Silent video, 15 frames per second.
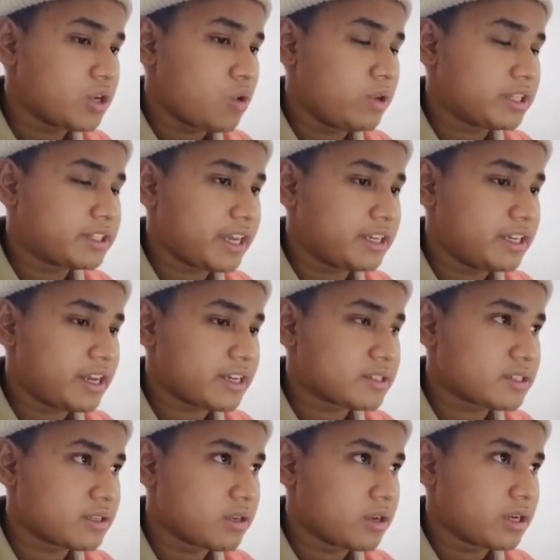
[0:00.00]
take the
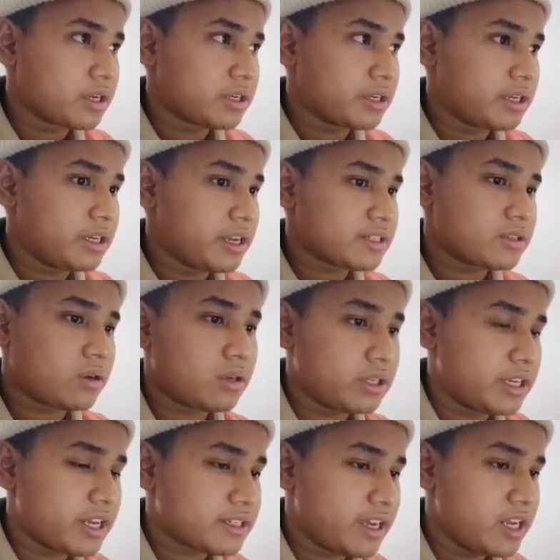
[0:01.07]
next
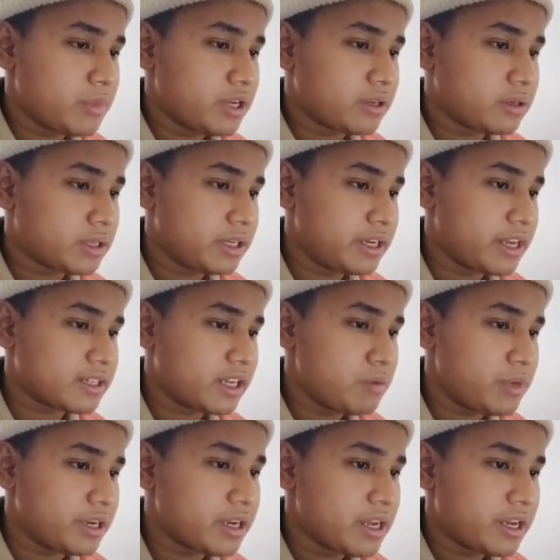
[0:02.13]
element.
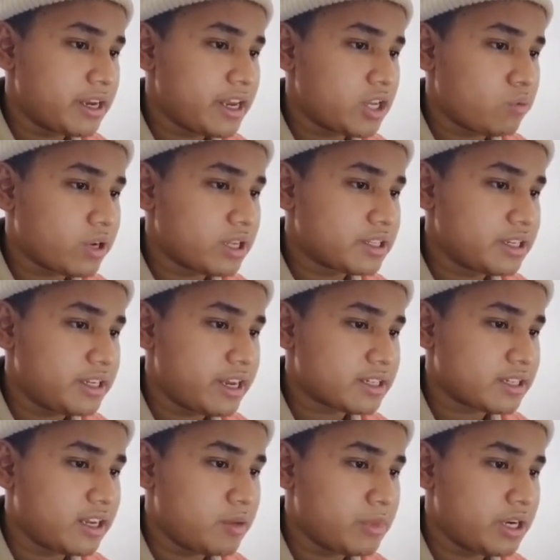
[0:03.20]
Then it will return the next
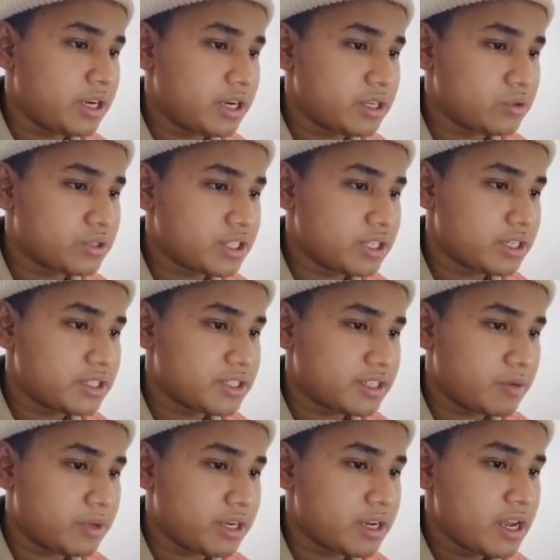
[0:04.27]
element using this statement.